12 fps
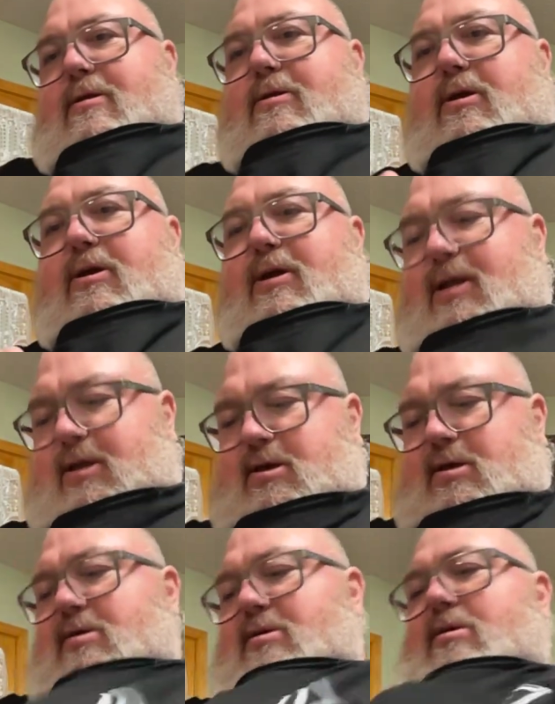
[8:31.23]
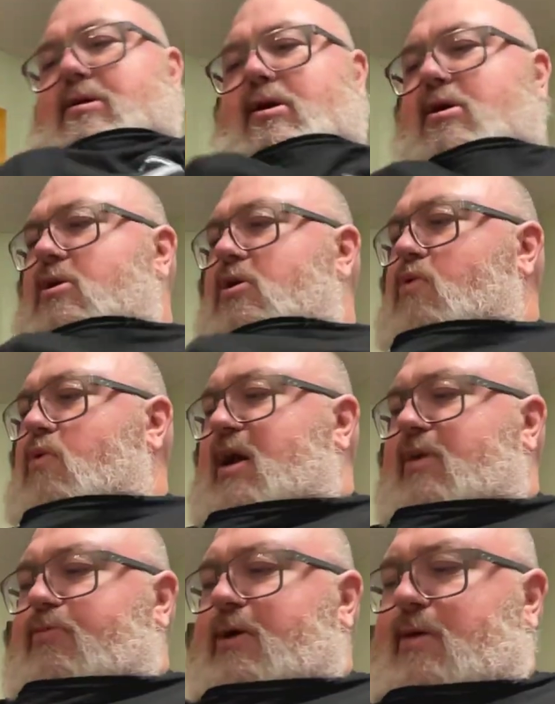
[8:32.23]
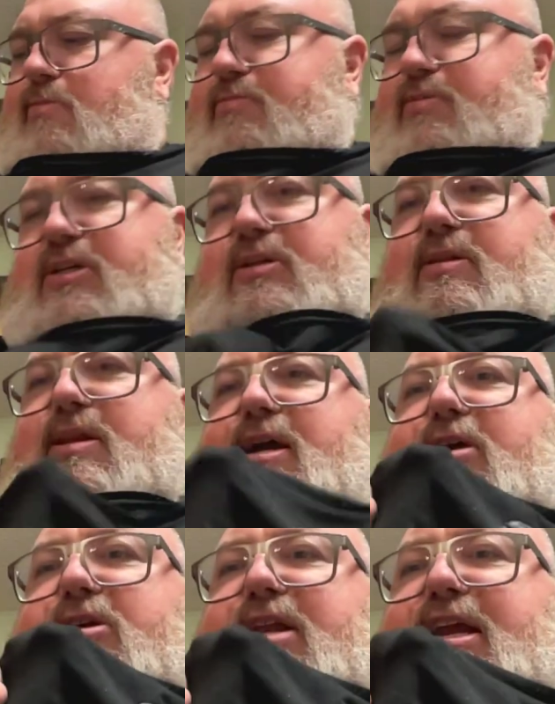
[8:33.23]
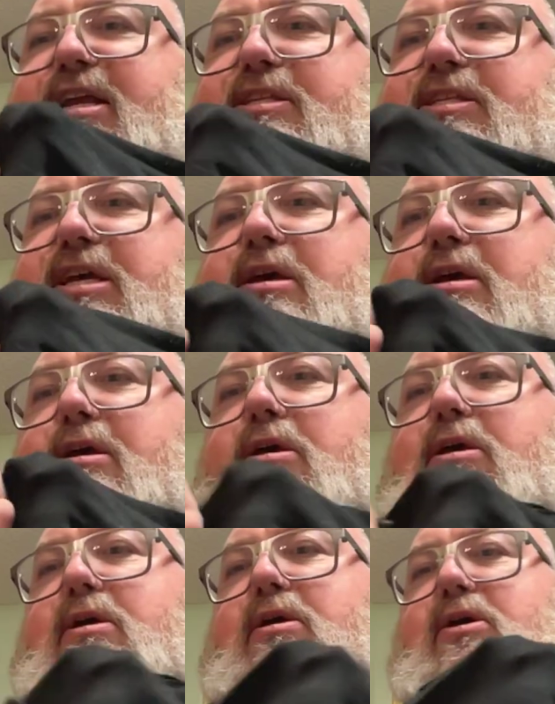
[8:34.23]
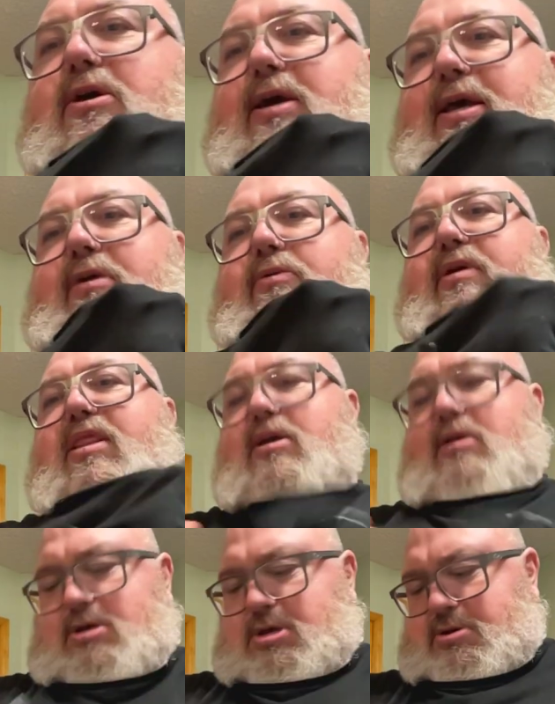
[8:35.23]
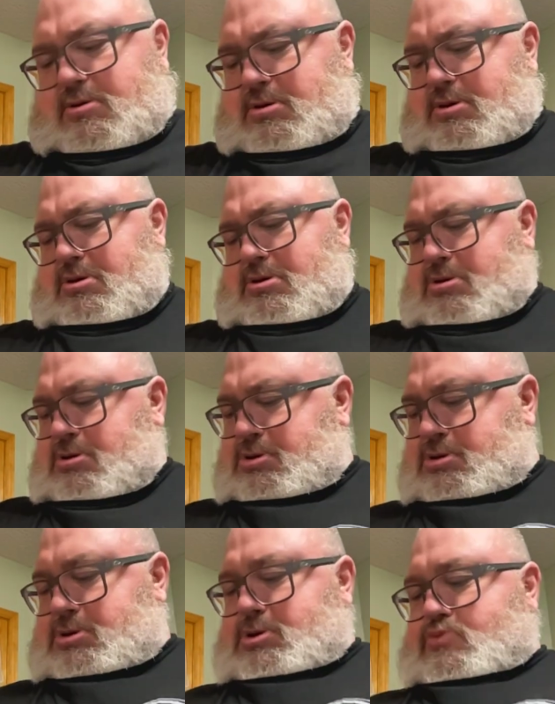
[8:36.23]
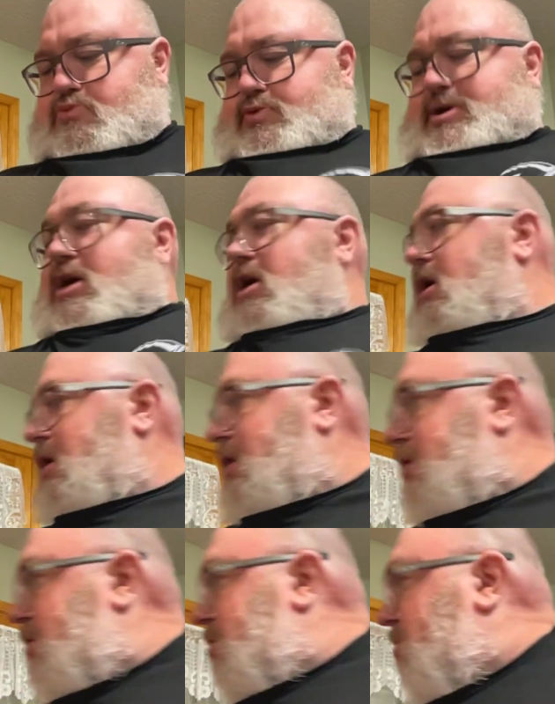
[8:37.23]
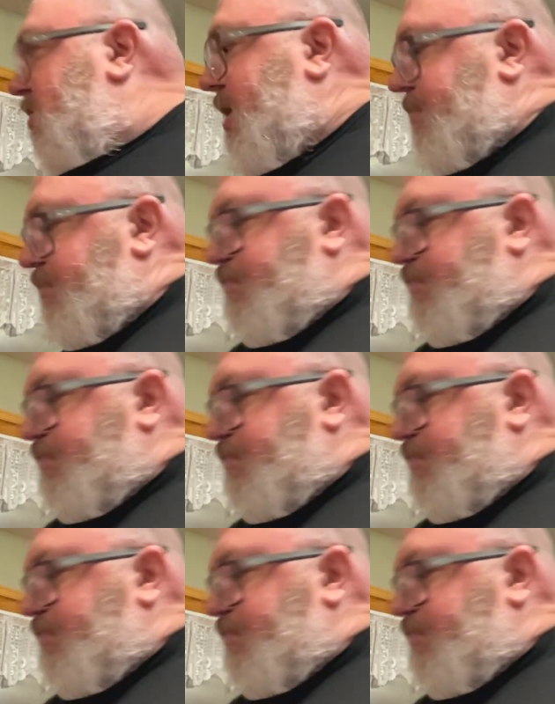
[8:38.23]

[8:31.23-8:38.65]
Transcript: Sorry. Quad problems. Not good hands. All right, we there? We on. All right.